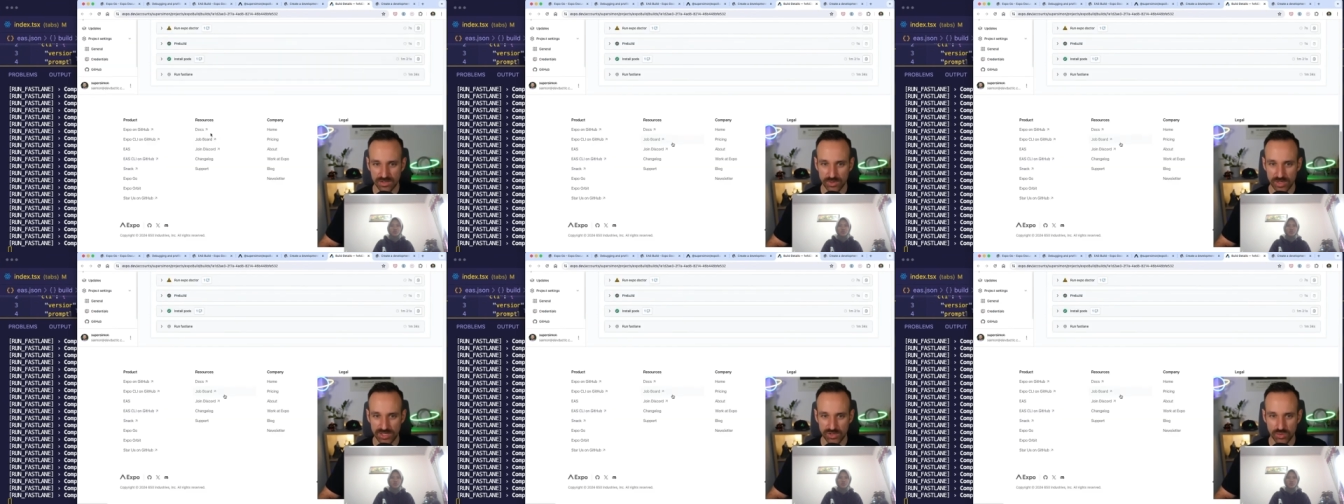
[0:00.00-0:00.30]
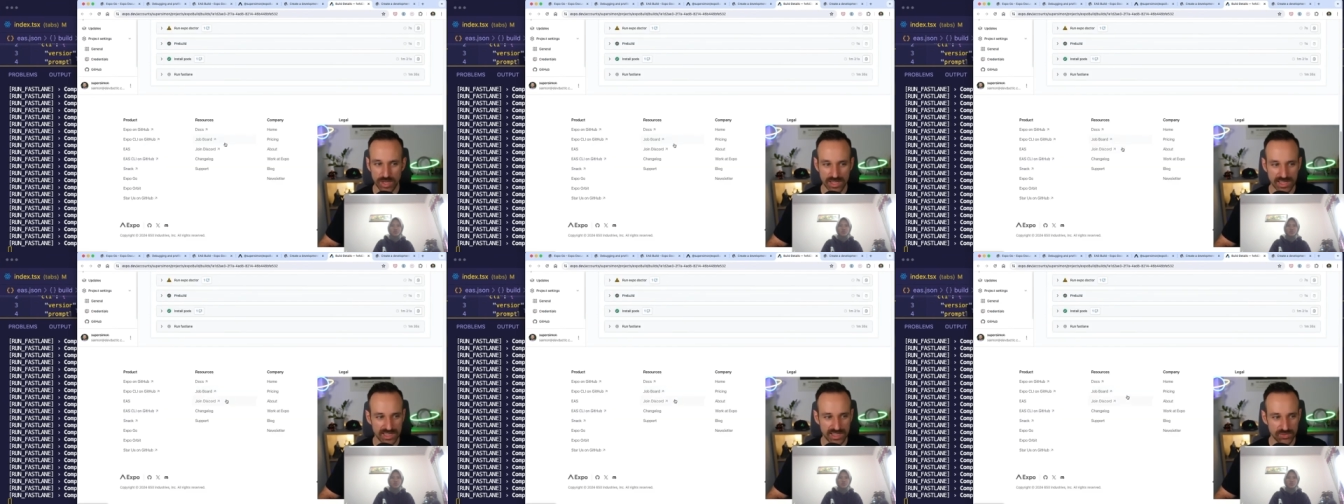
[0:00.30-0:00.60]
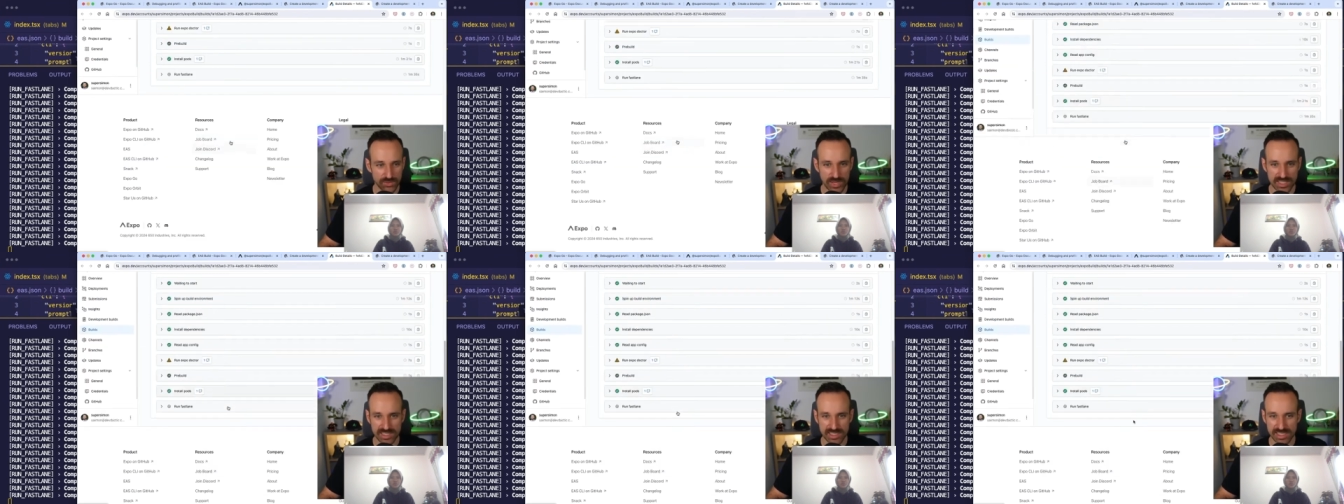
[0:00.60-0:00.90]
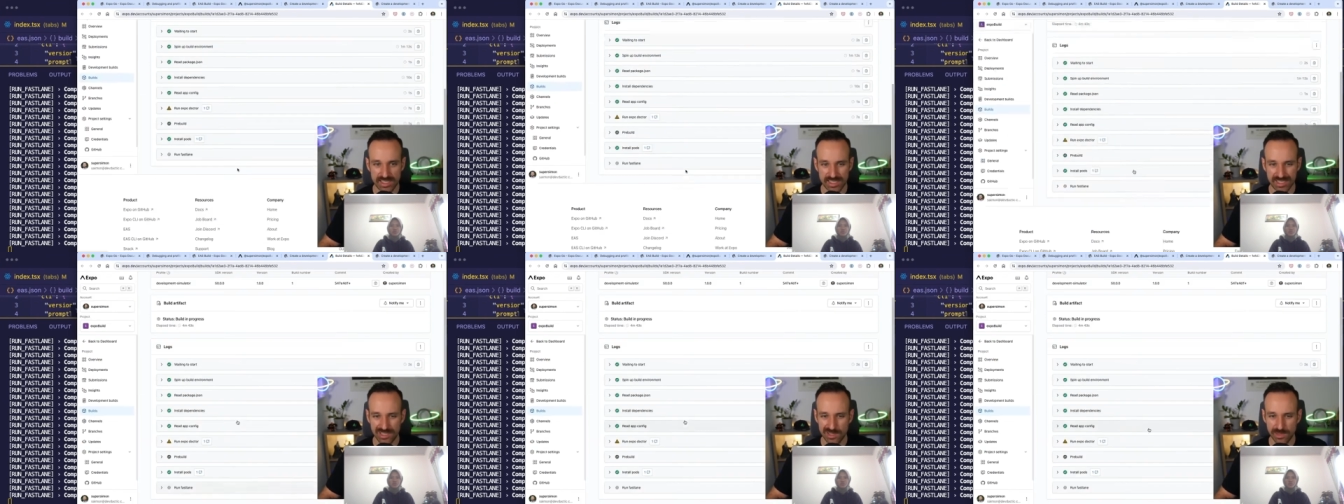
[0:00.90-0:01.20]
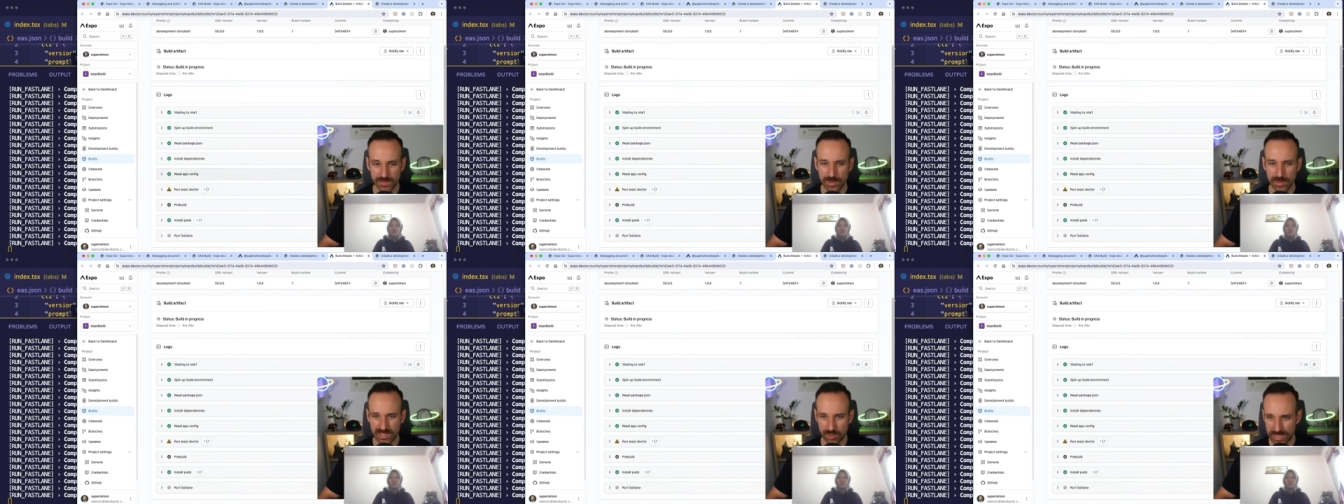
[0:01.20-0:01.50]
already running Fastlane, so
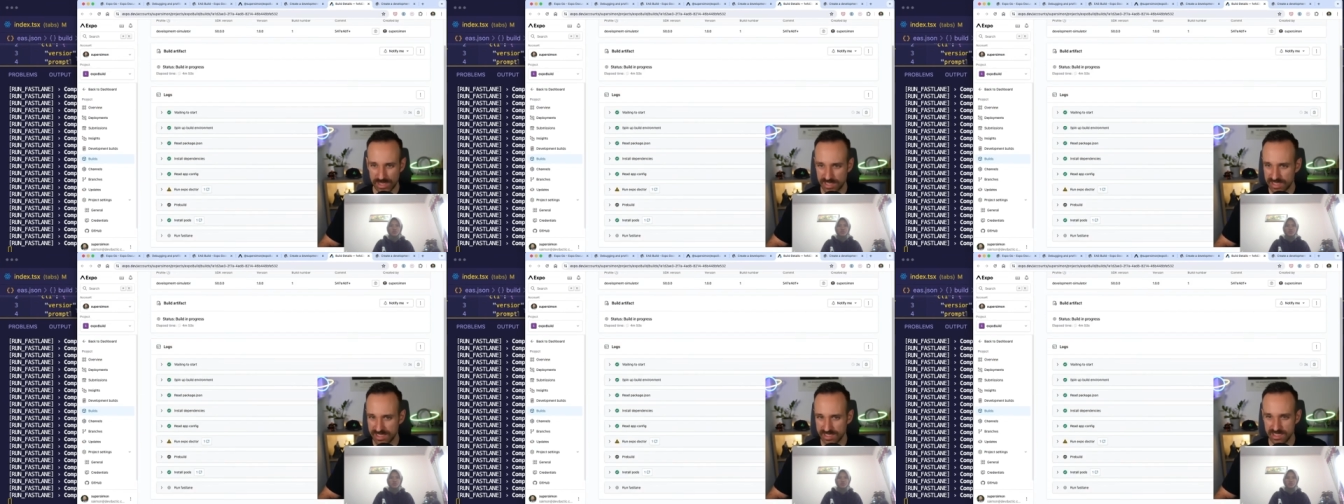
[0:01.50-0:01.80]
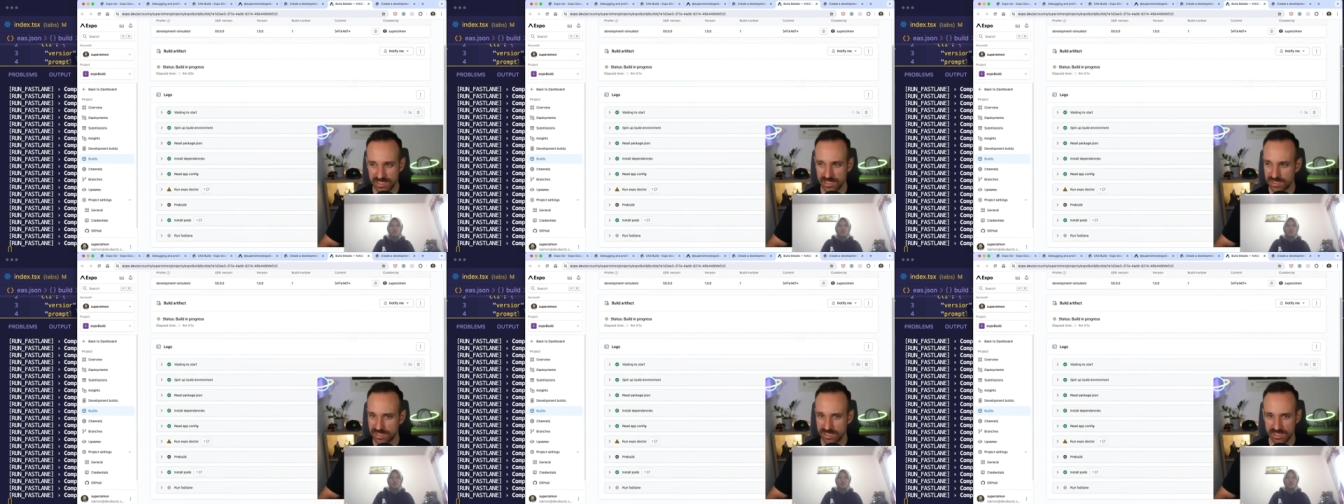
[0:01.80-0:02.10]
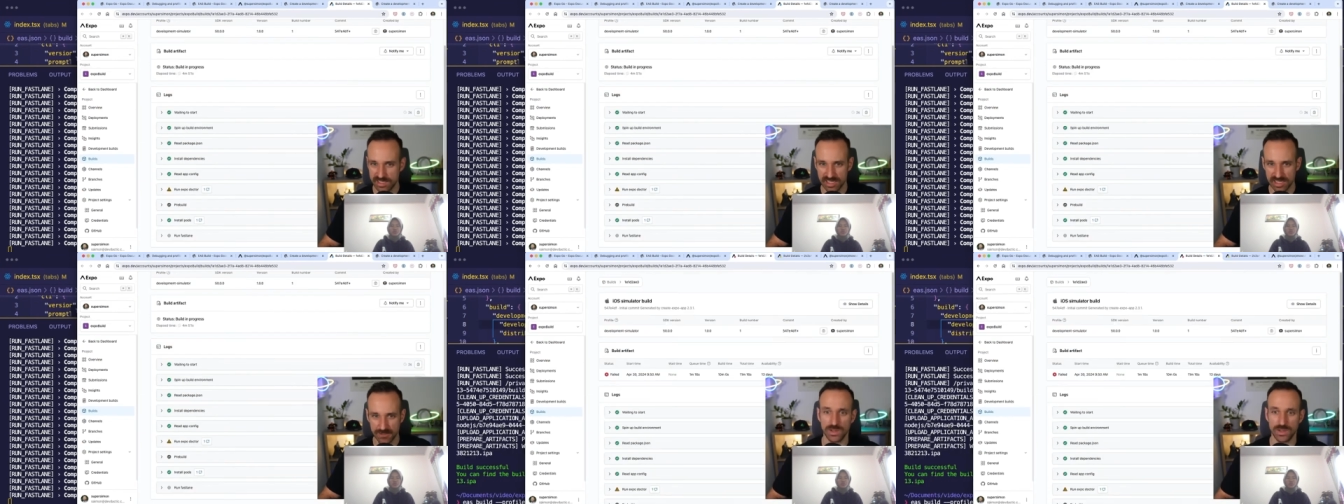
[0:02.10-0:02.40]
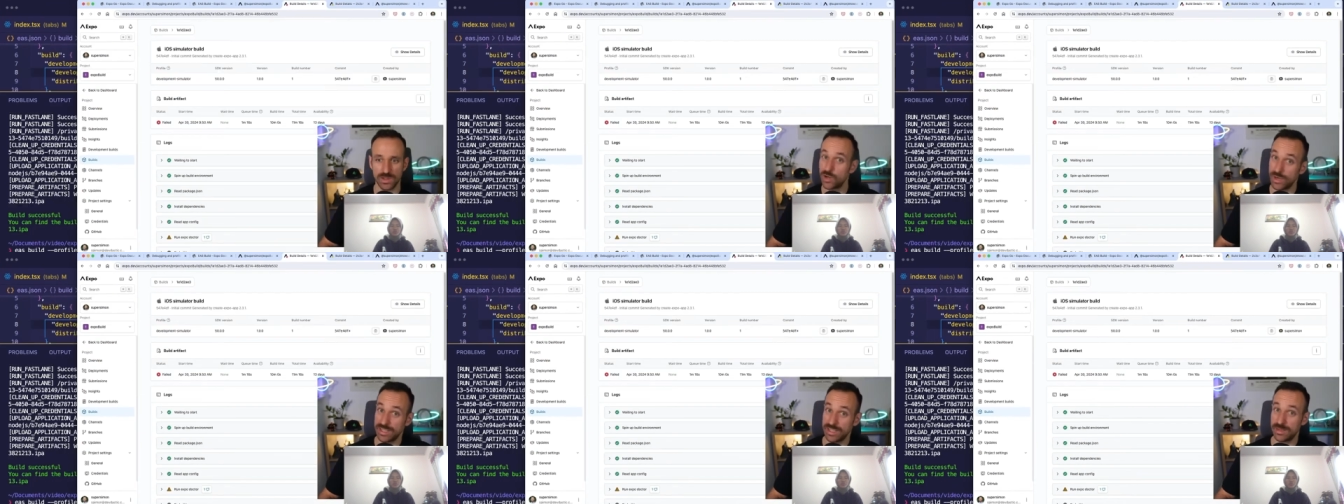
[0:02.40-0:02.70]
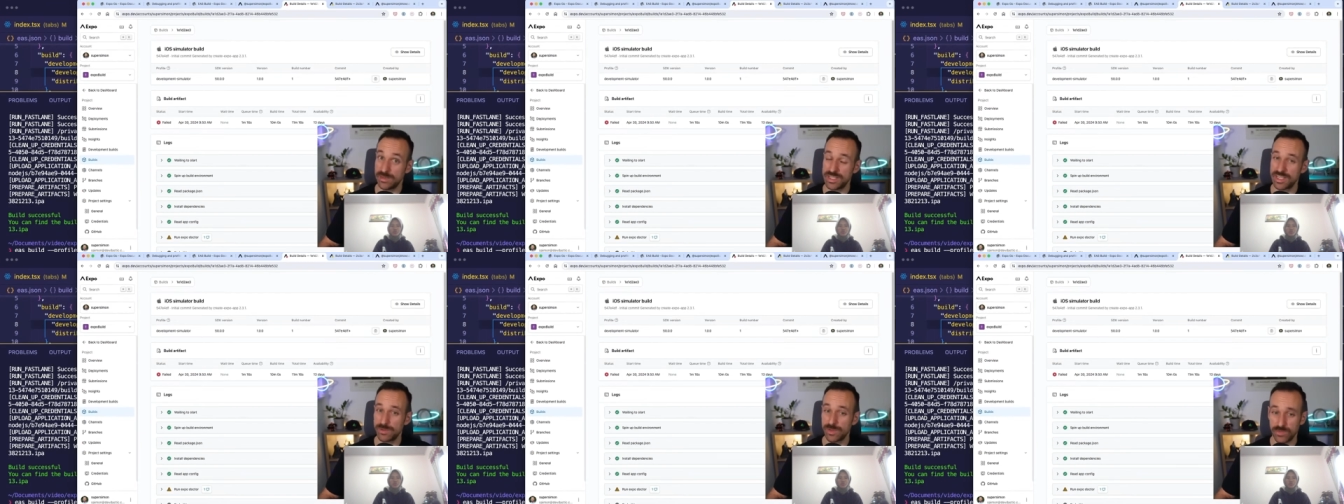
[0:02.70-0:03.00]
maybe let's wait a second until this is done. All right, in
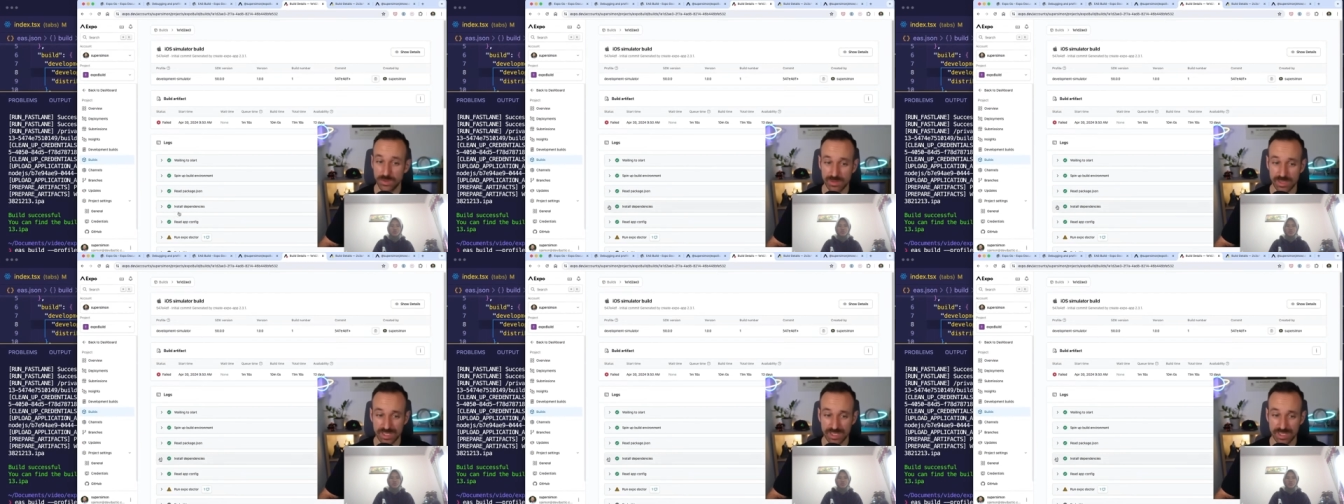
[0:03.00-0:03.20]
the meantime, a few